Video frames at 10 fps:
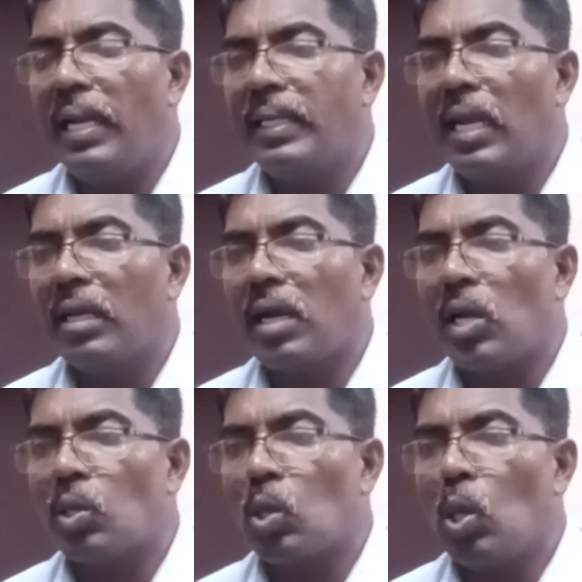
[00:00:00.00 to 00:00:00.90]
little
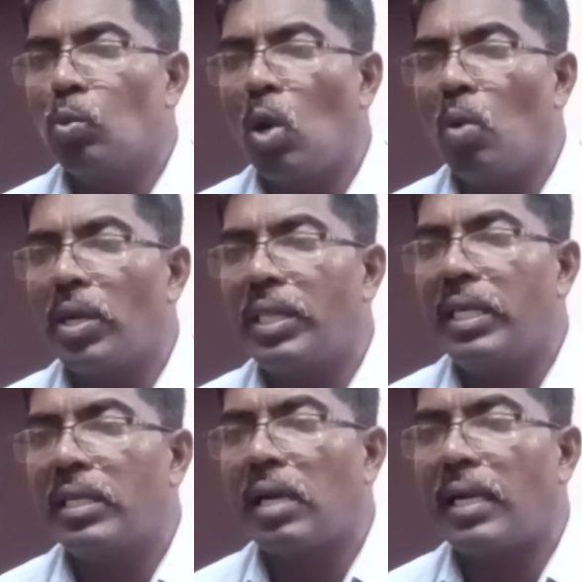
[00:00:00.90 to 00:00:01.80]
control over
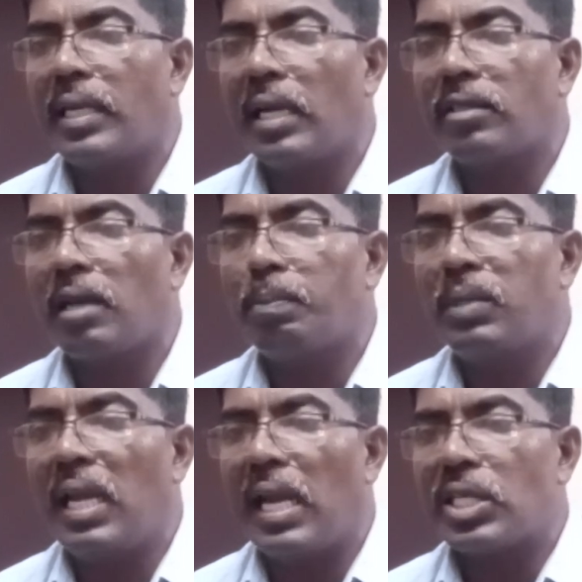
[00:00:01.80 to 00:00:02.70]
the conduct
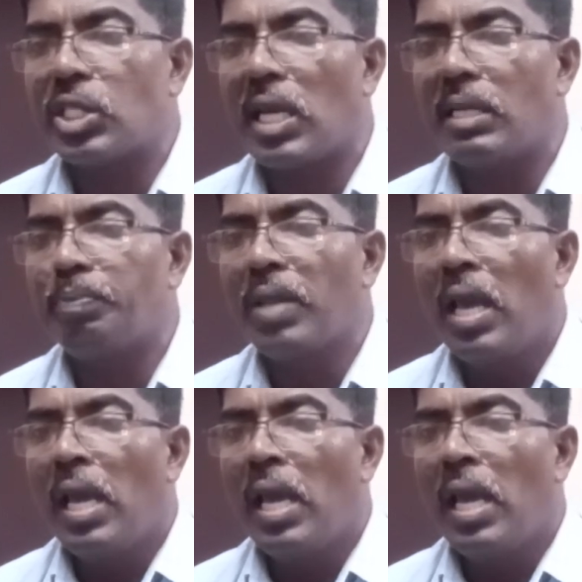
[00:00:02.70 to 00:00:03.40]
of the election,